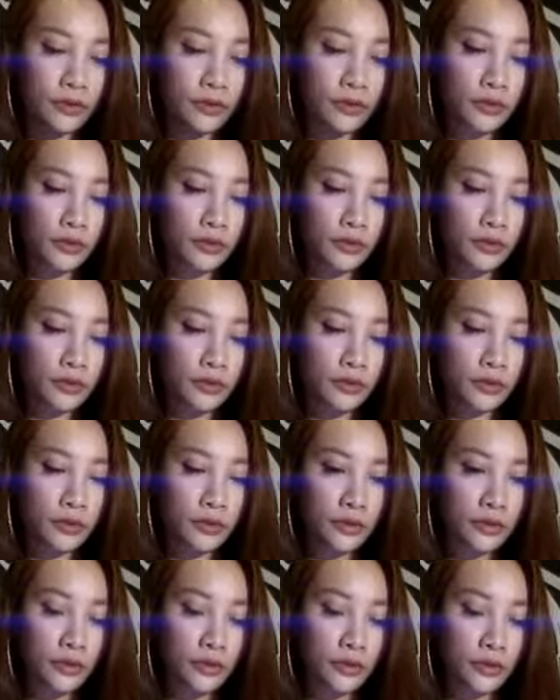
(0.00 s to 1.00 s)

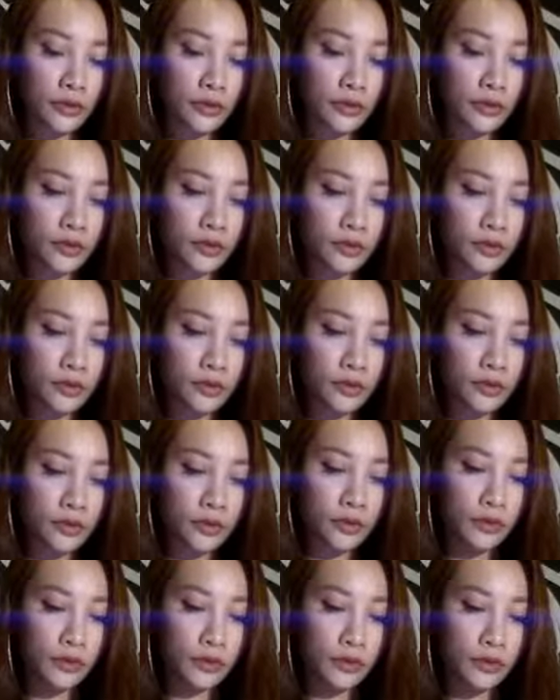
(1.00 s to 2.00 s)

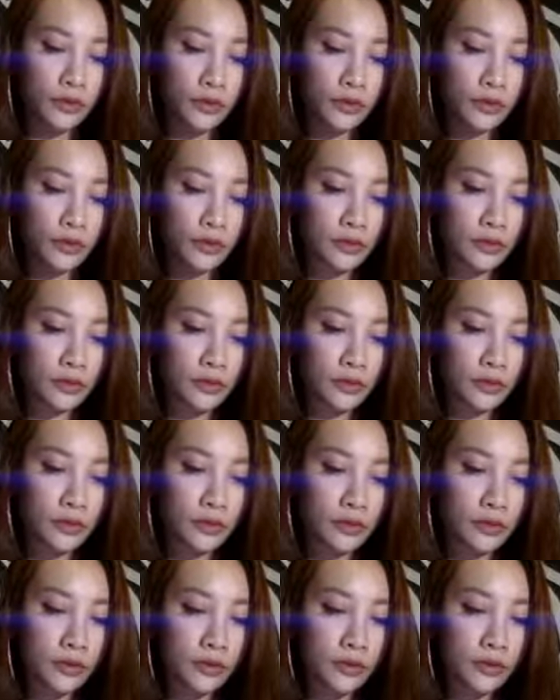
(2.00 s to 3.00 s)

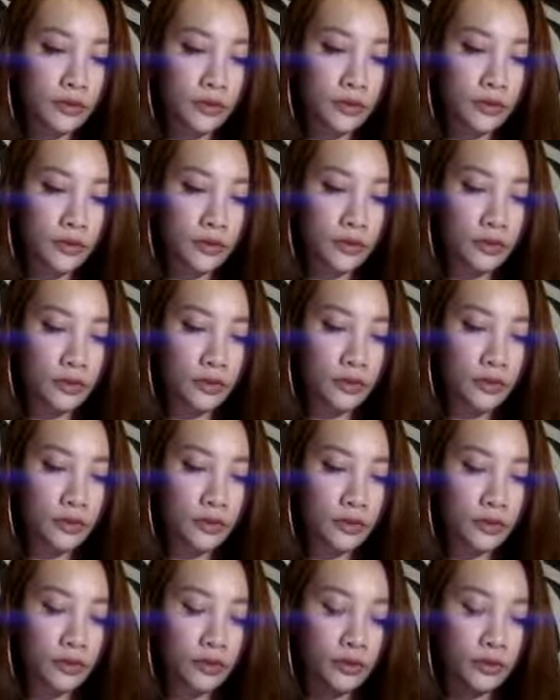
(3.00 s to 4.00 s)

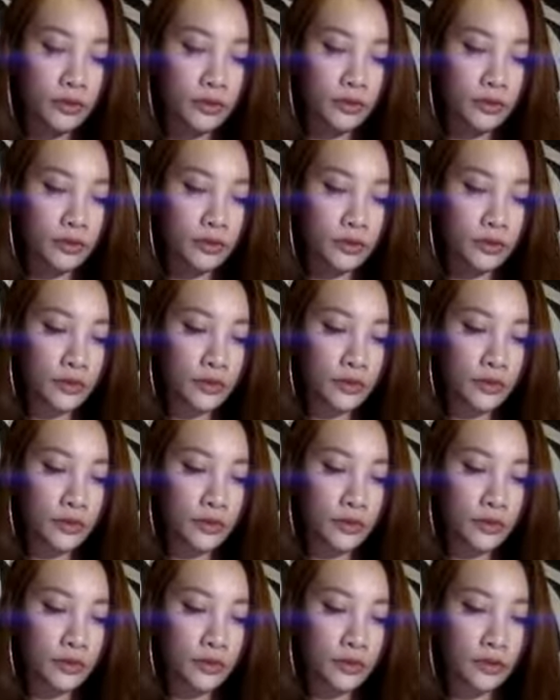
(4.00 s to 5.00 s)

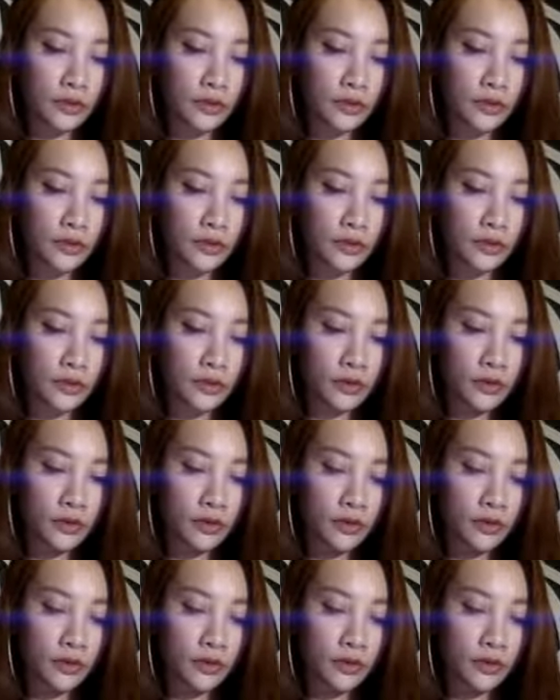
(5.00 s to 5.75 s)
(no one is talking)